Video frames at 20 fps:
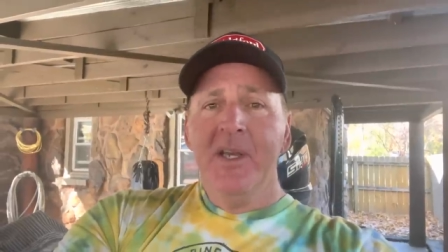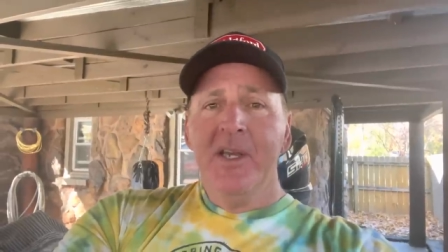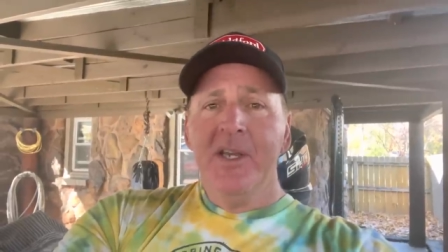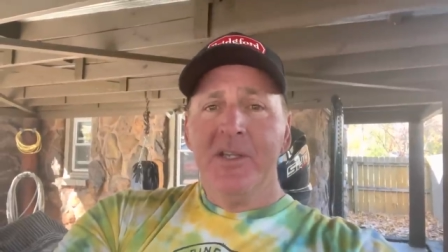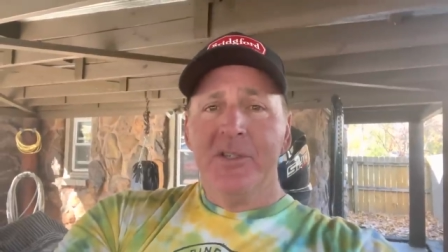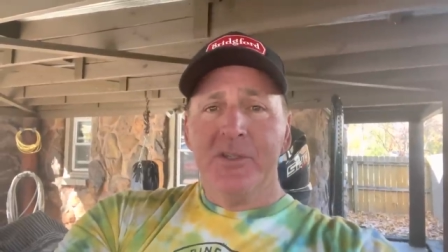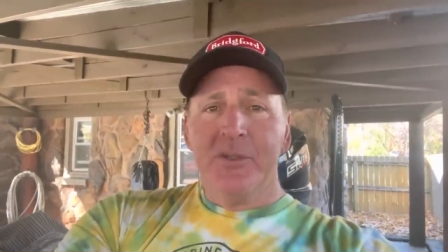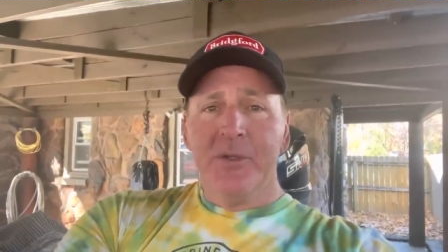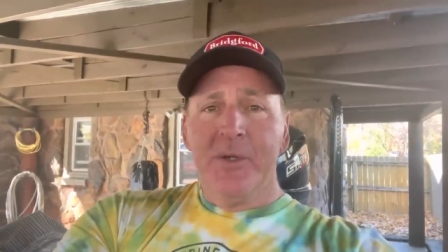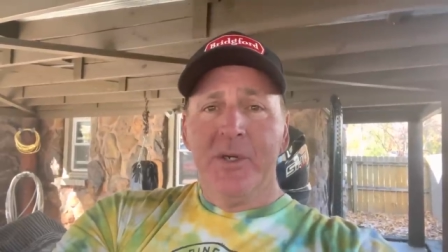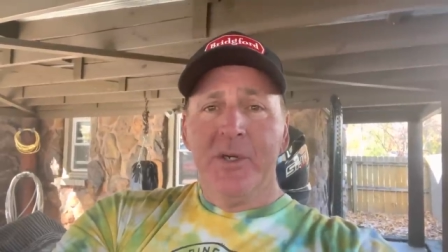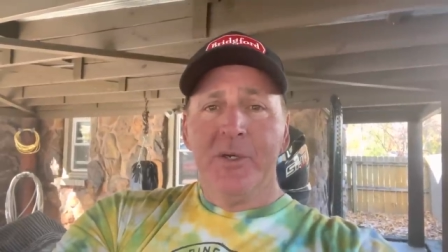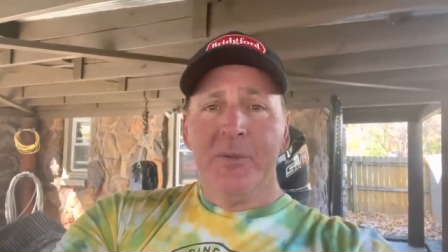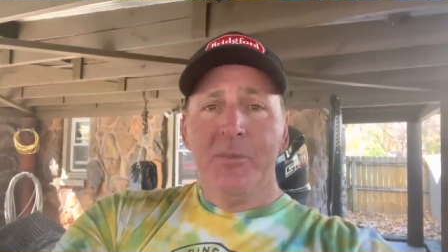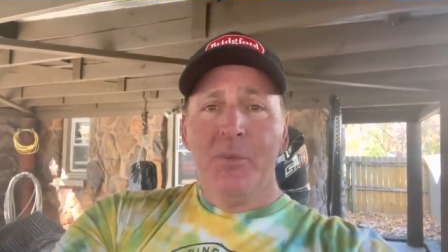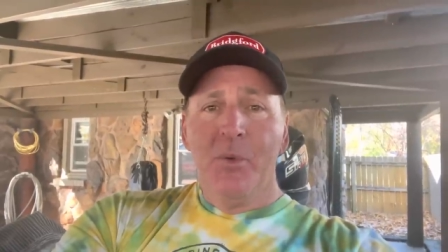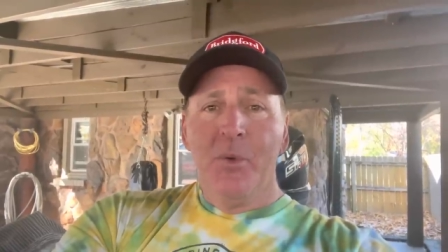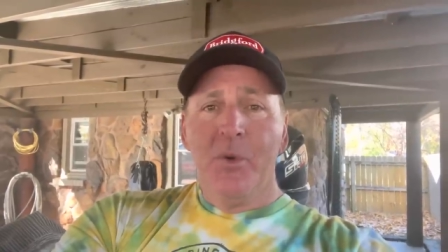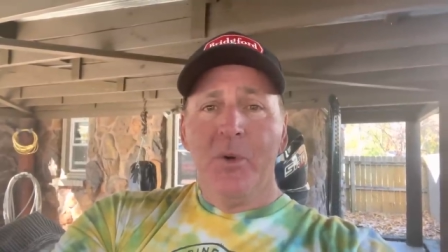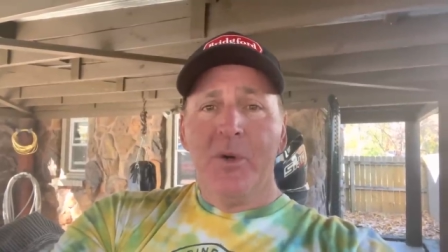it's triggered
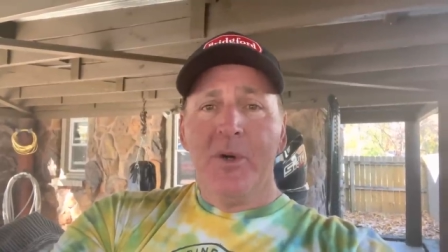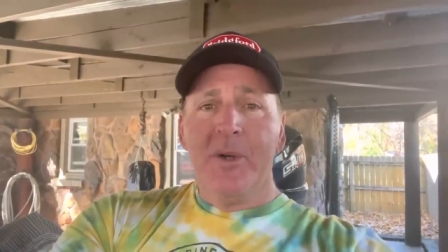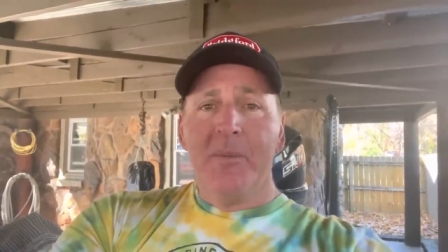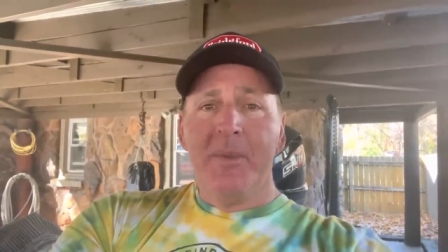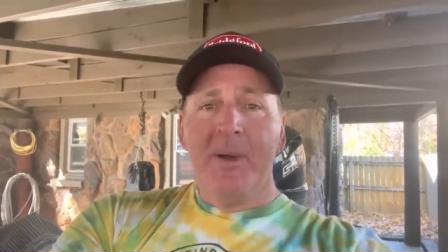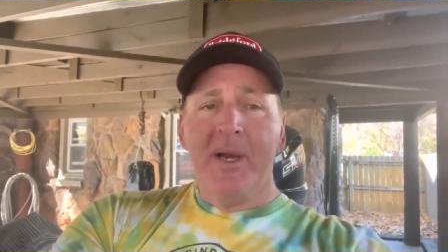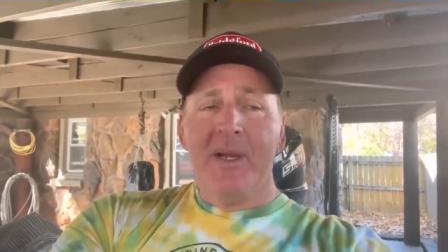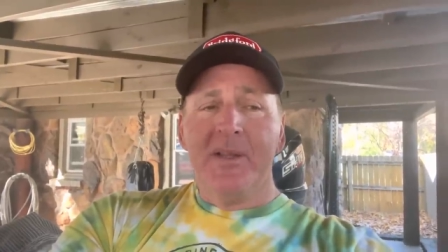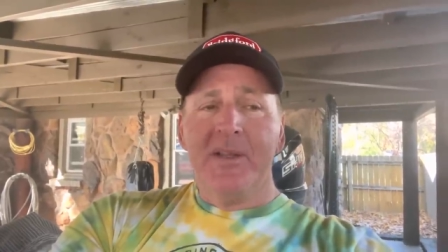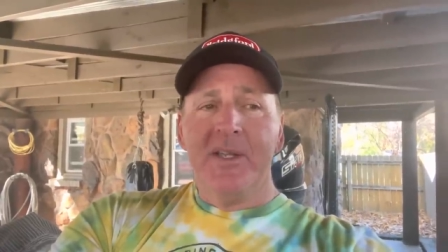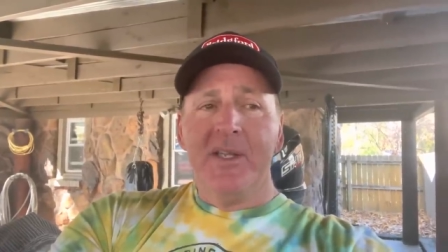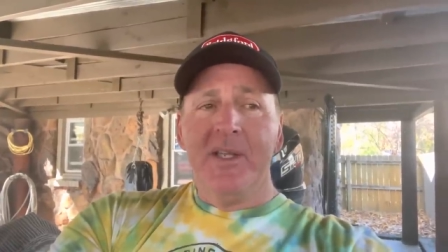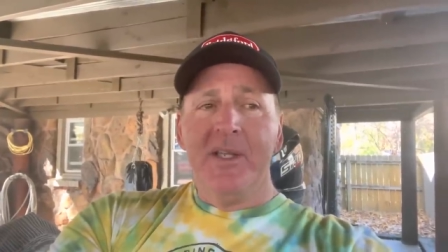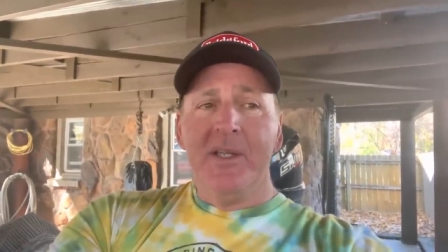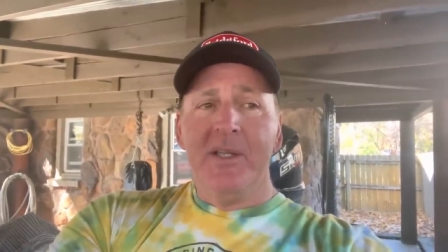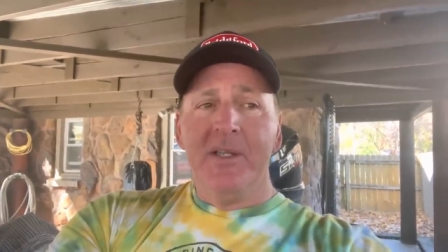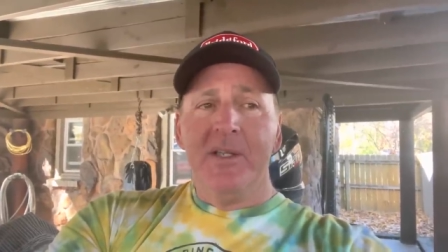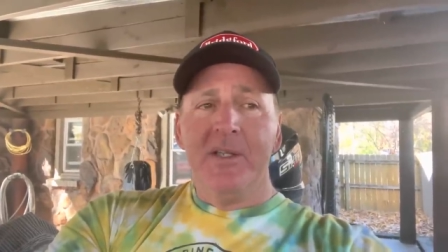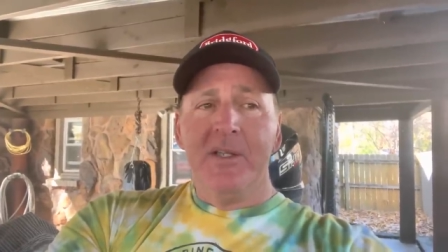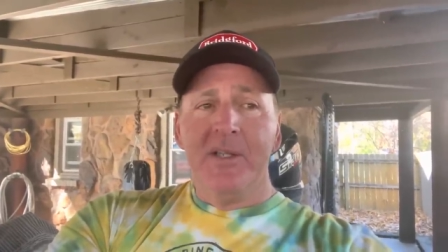more about
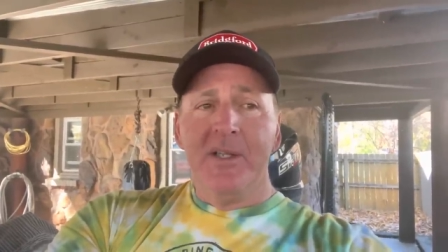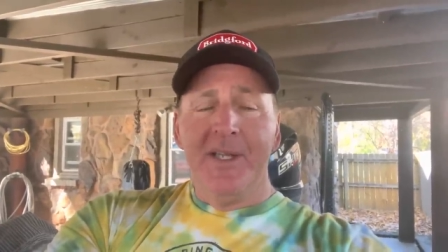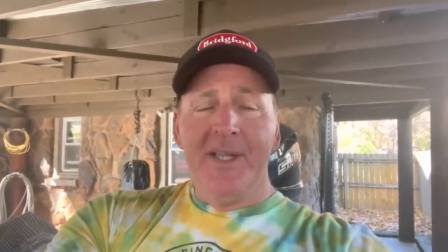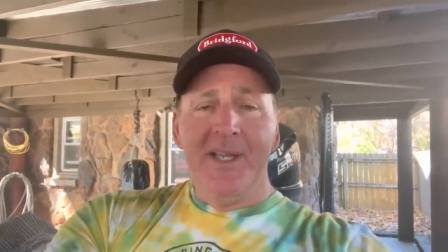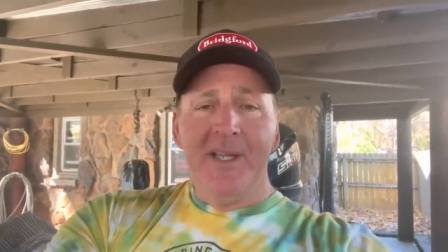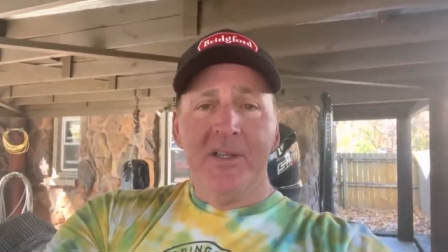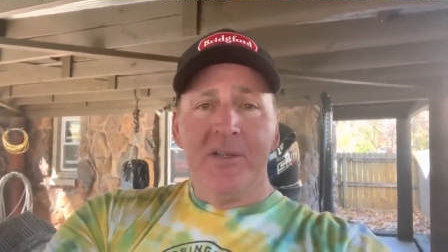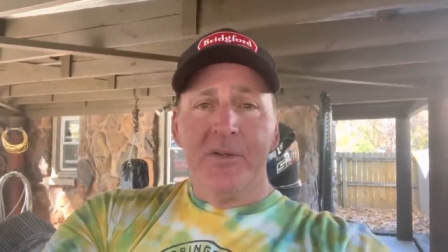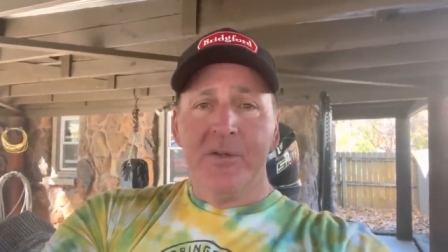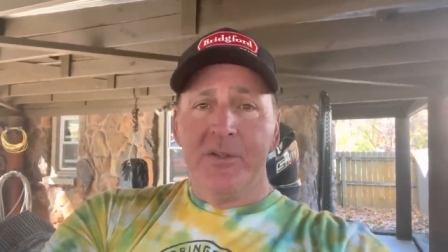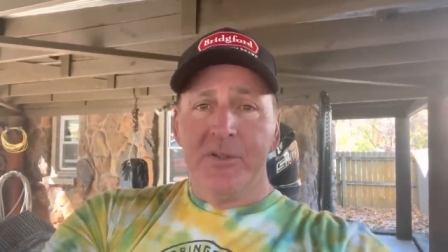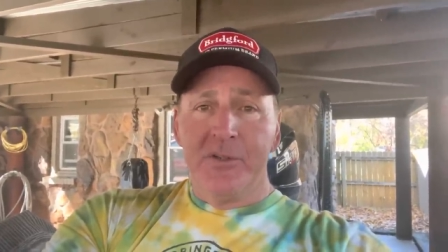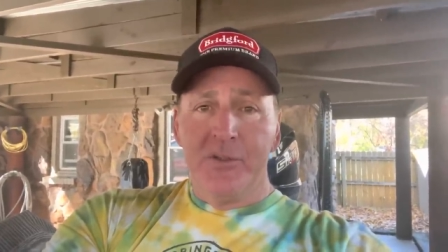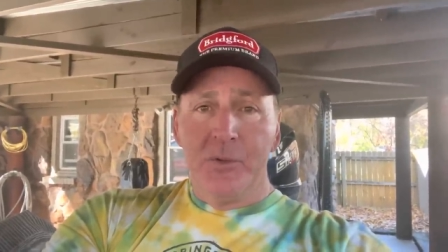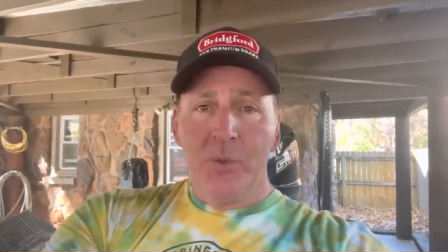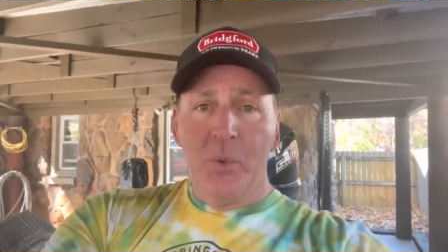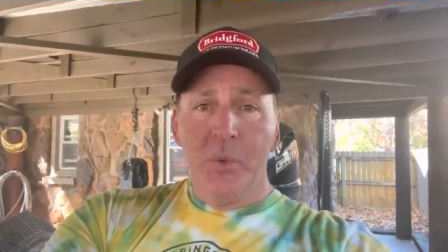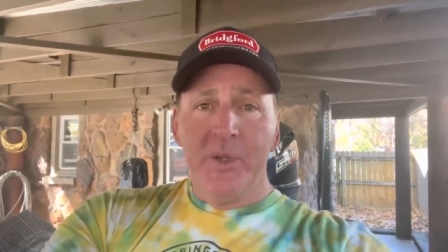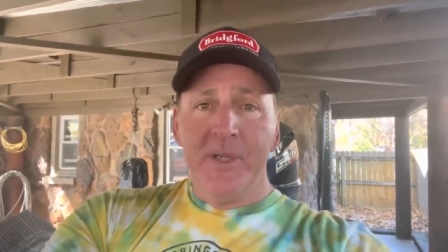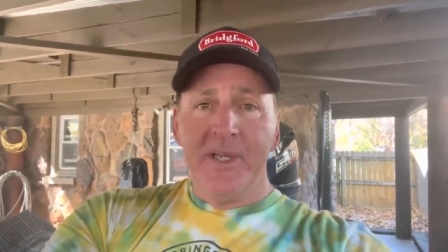the length or the
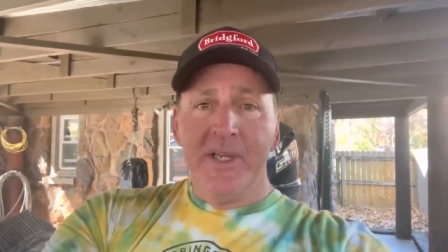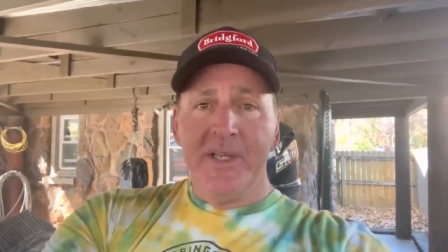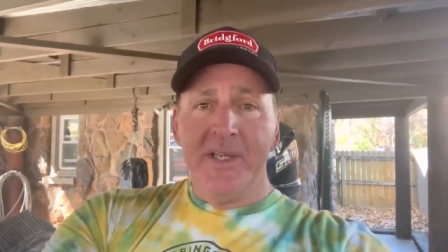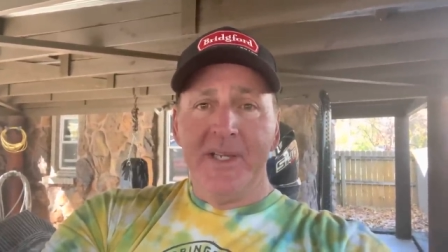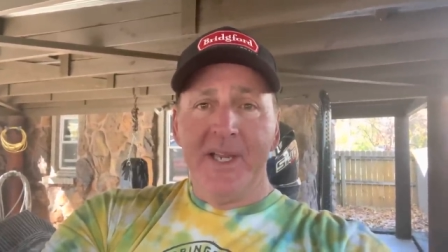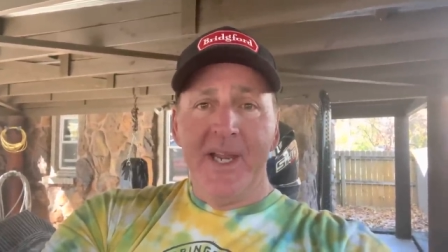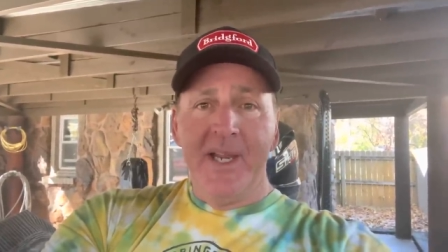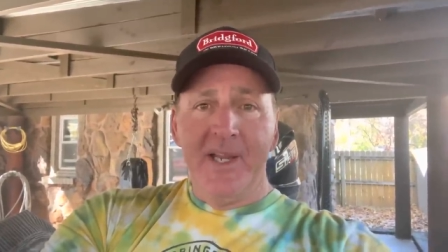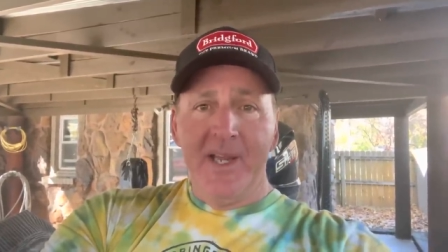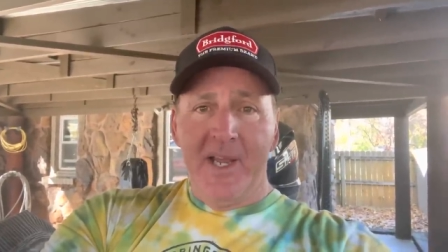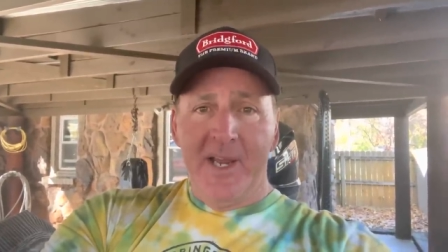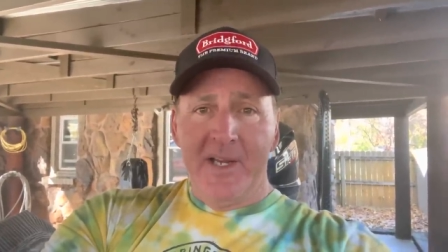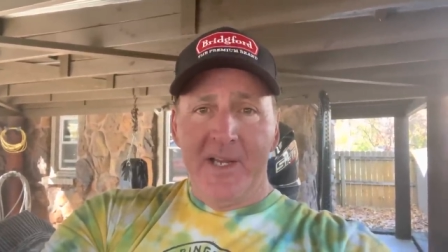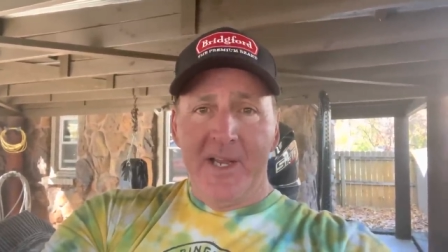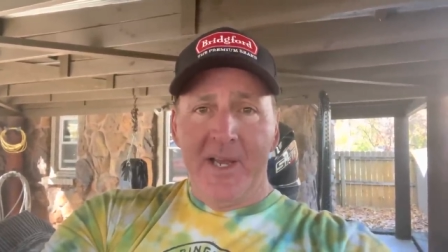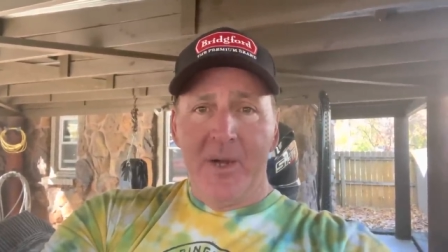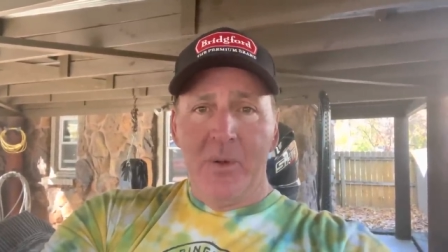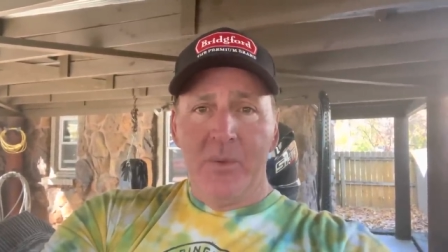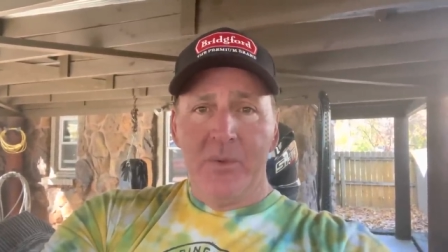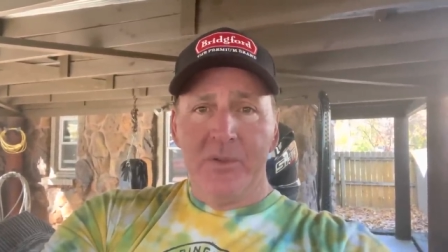shortening daylight
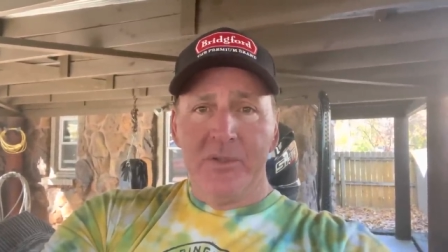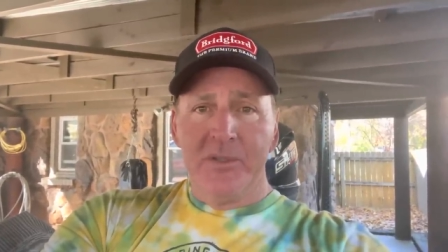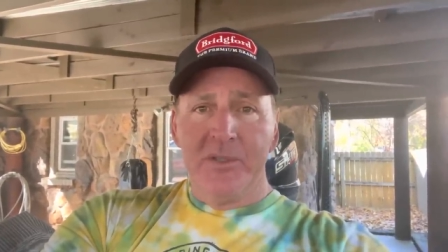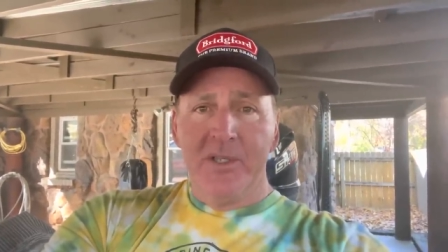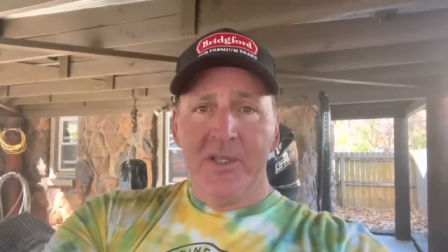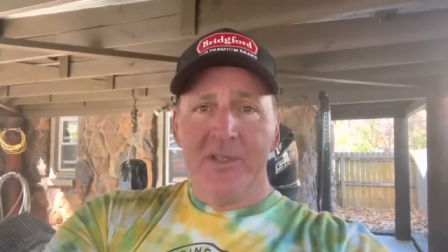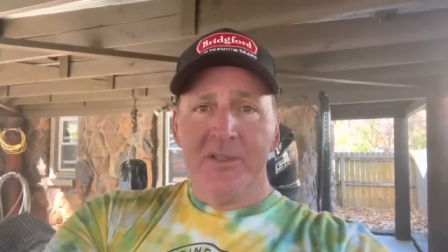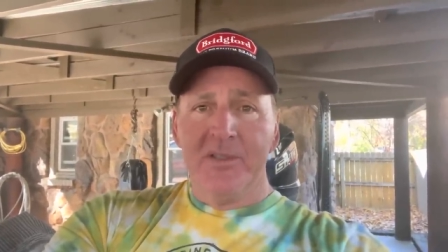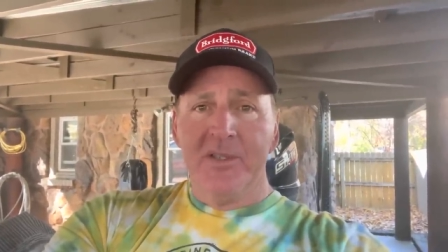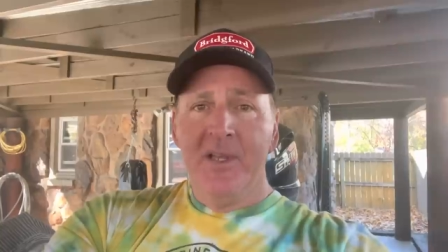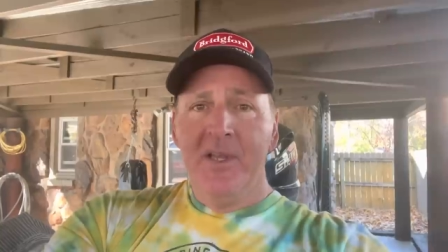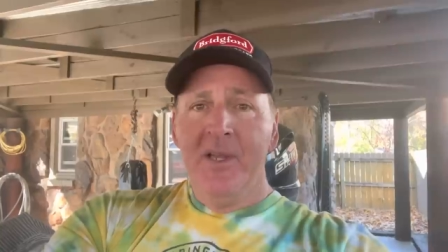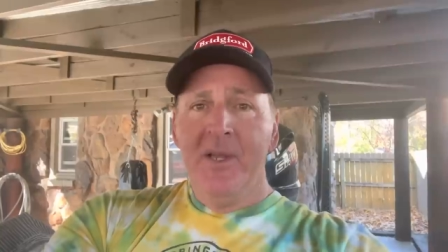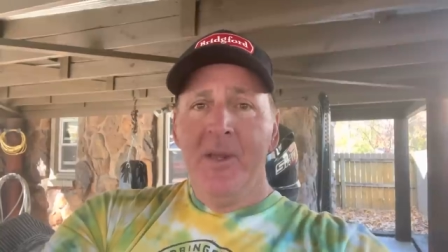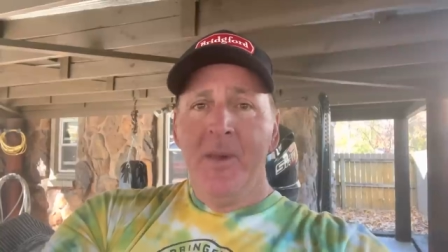hours, because,